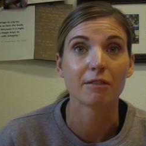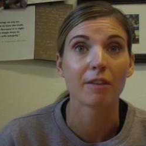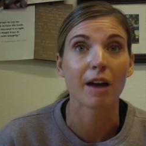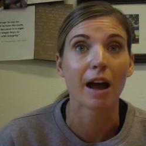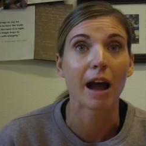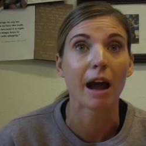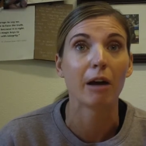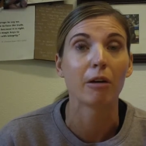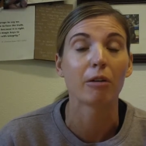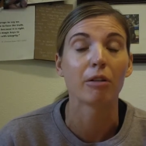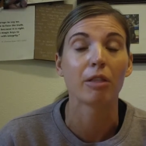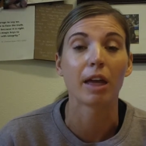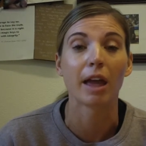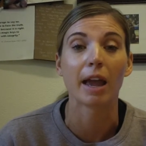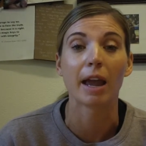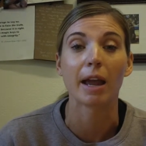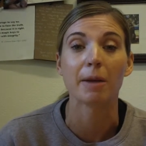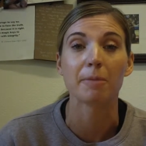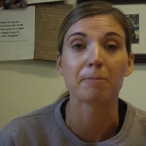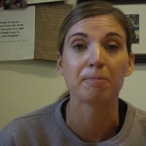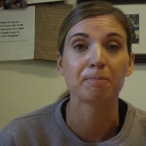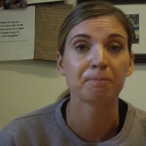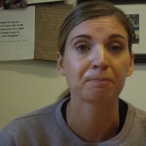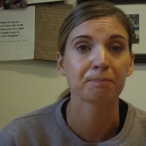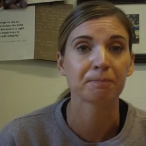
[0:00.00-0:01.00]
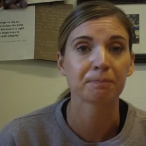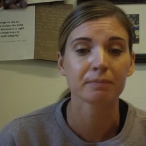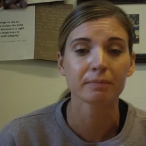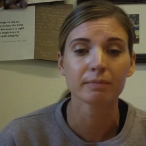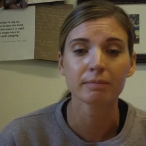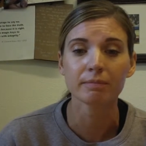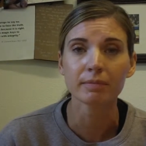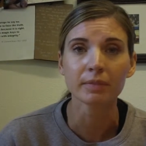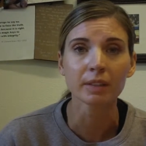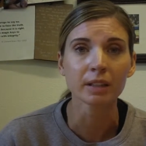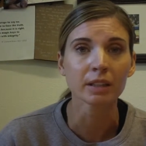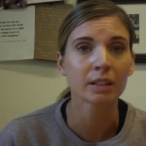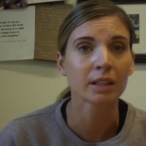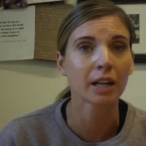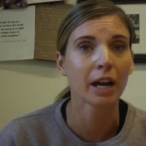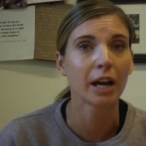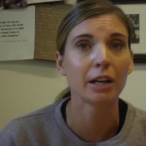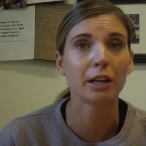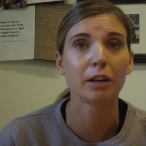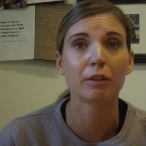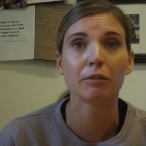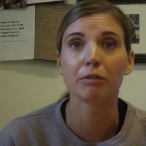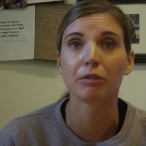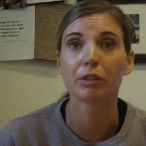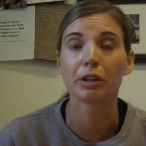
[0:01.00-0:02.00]
of how they
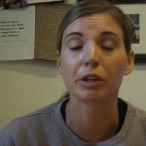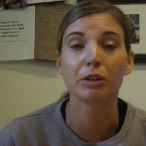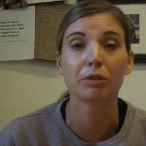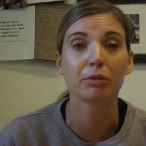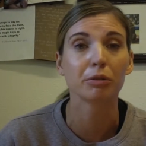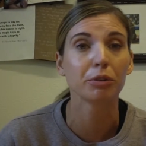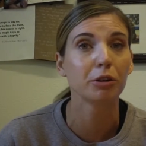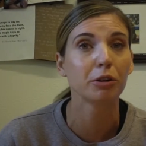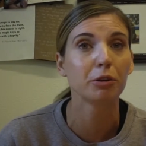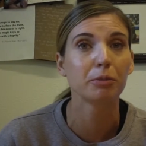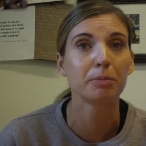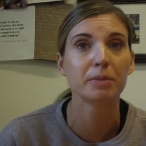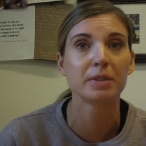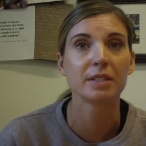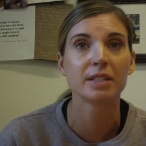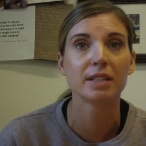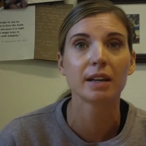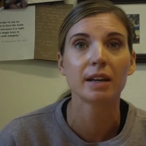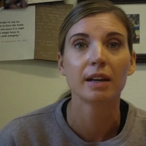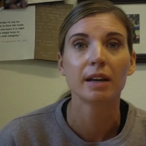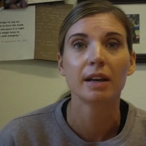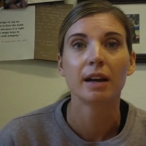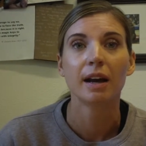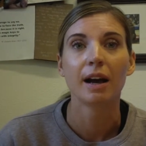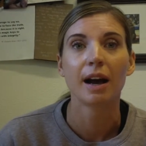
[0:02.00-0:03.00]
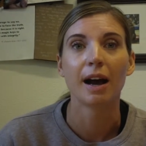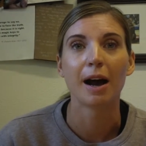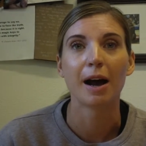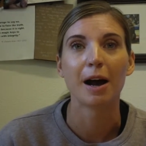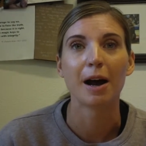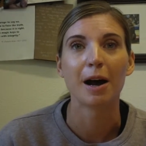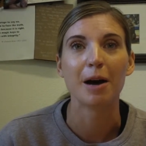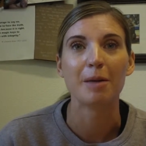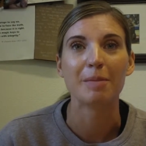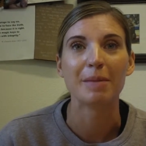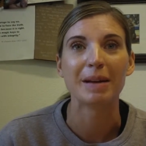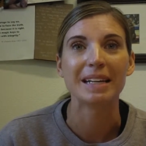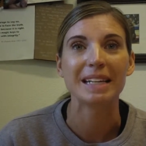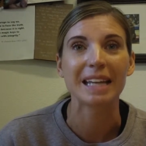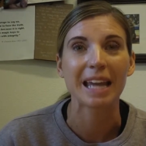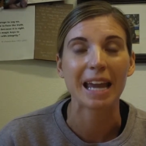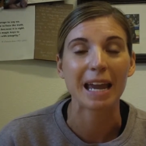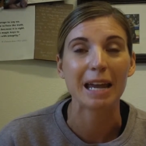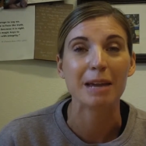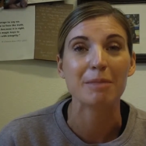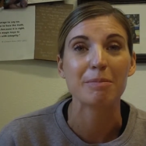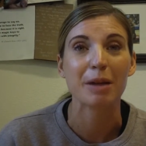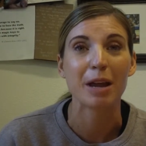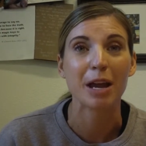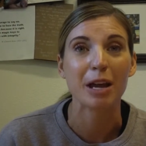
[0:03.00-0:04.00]
kind of regrouped and
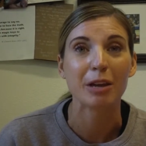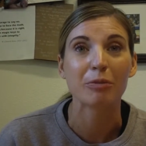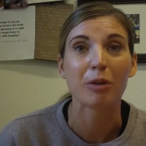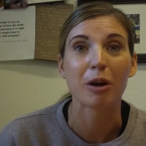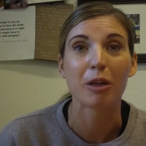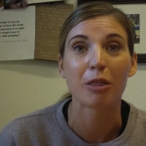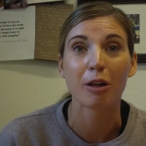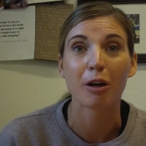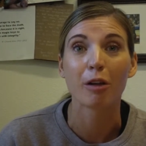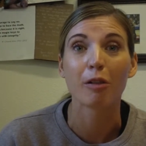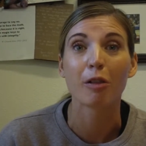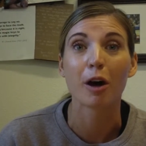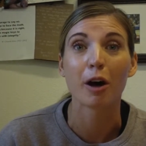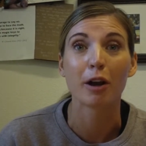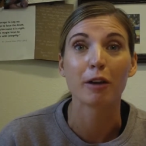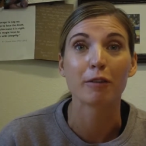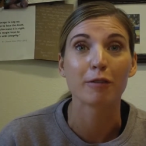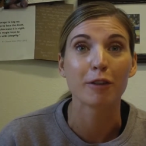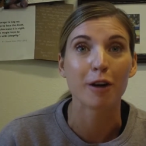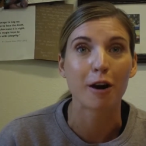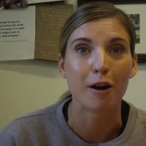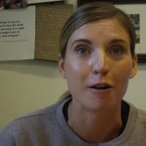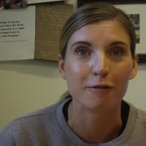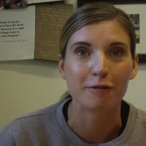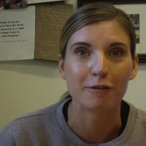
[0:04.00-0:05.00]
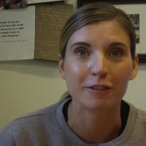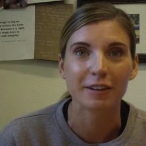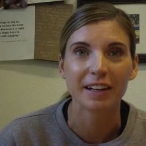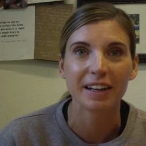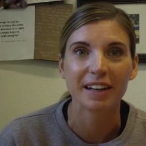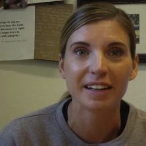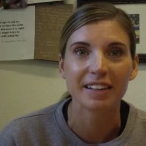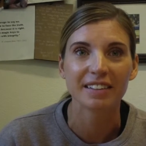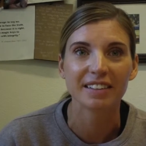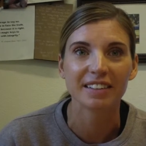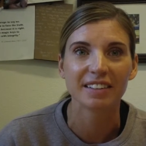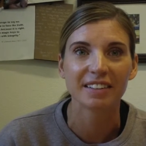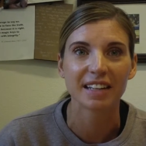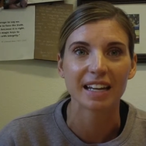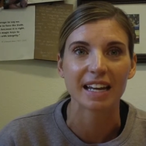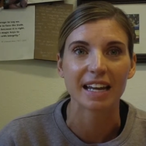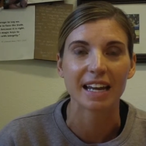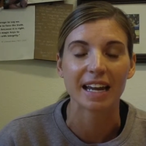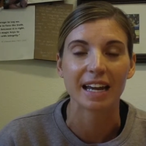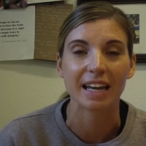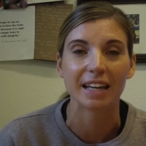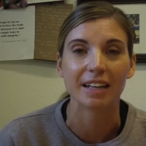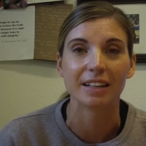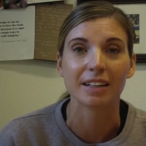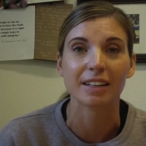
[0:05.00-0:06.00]
came in with a lot of confidence
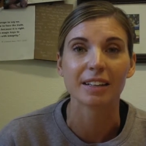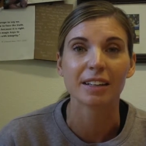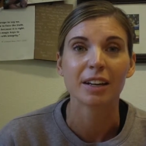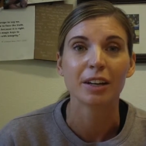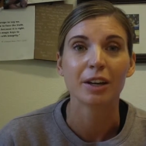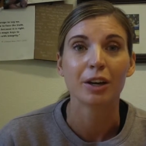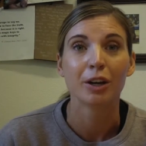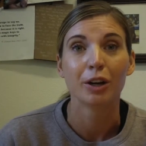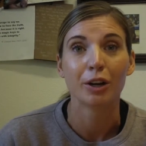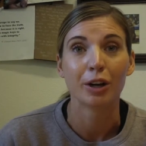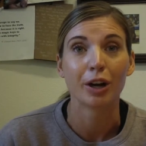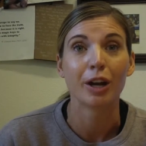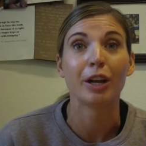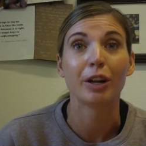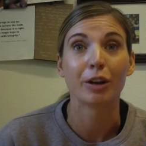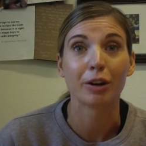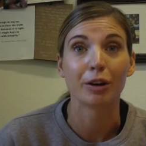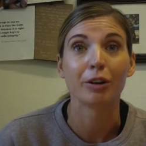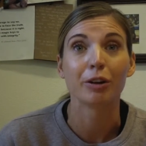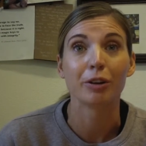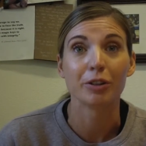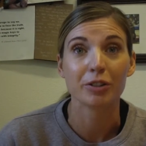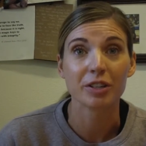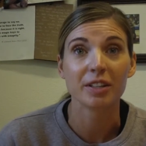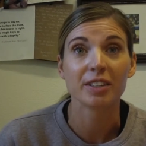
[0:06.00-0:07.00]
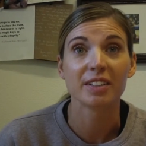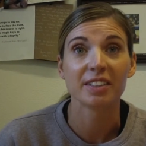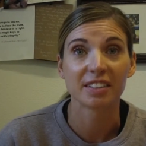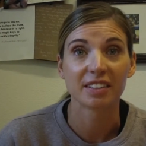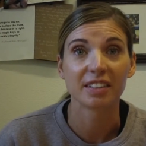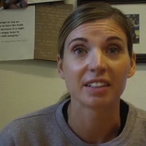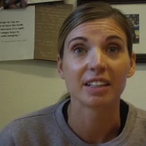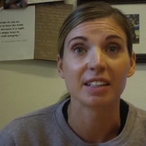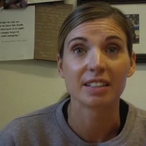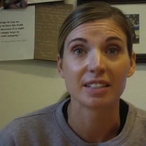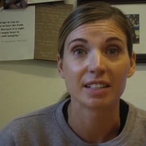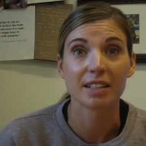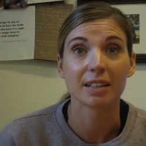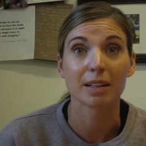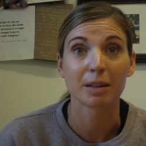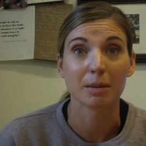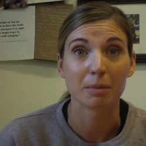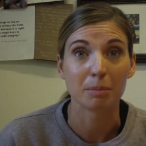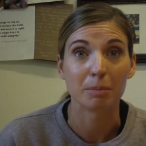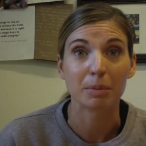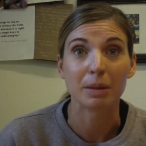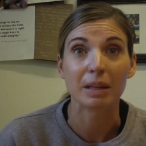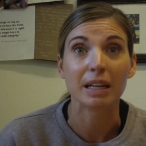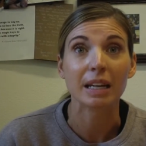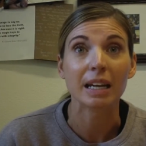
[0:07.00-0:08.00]
and an urgency to
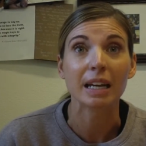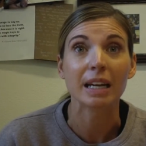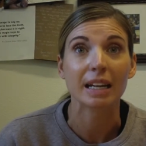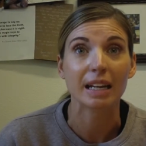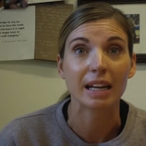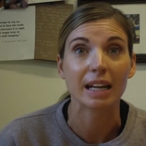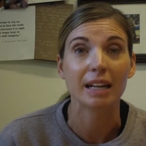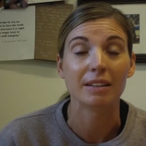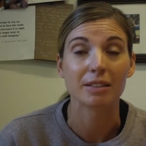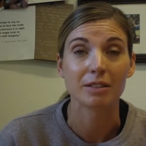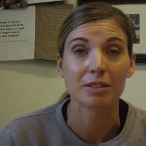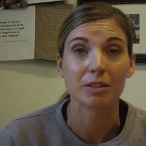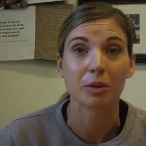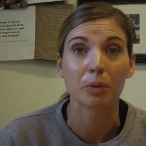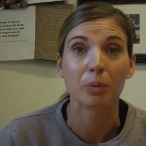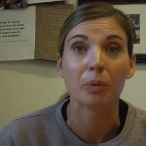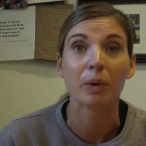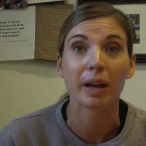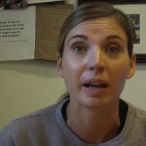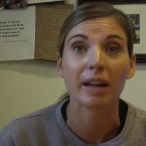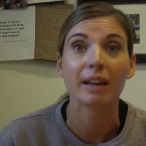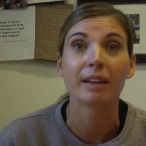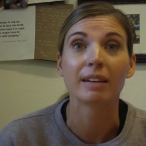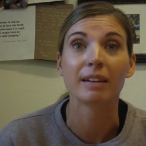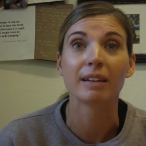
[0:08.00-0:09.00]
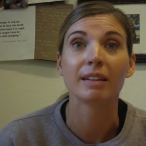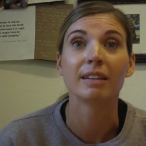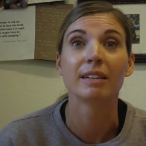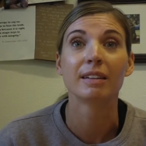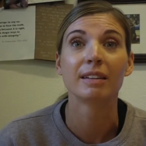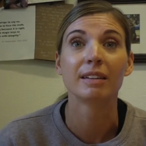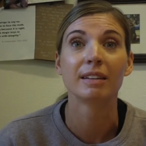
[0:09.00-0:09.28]
compete and to win.